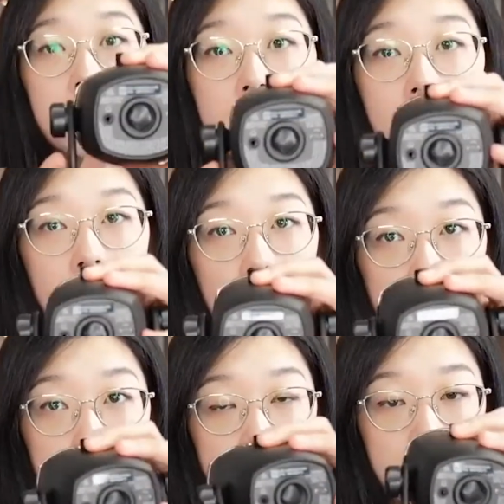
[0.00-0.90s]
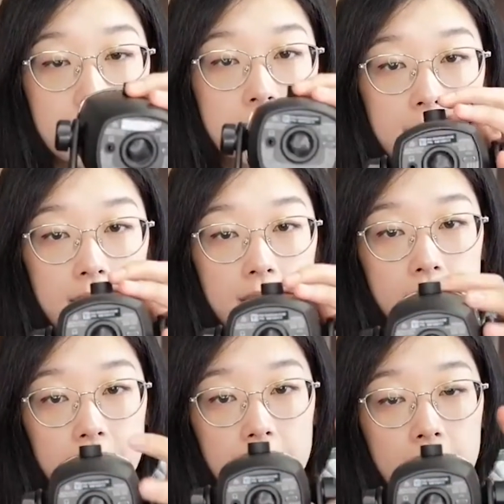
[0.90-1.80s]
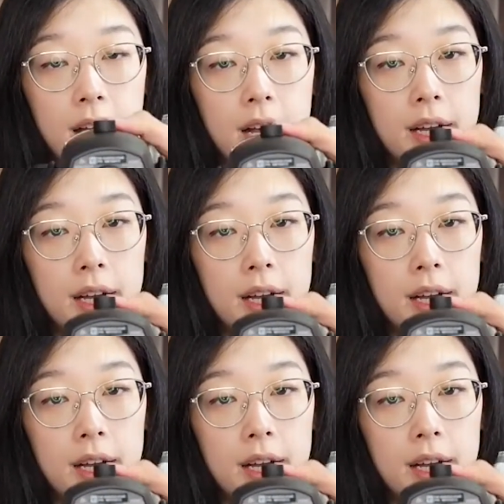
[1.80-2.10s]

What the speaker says: here. If you guys didn't know,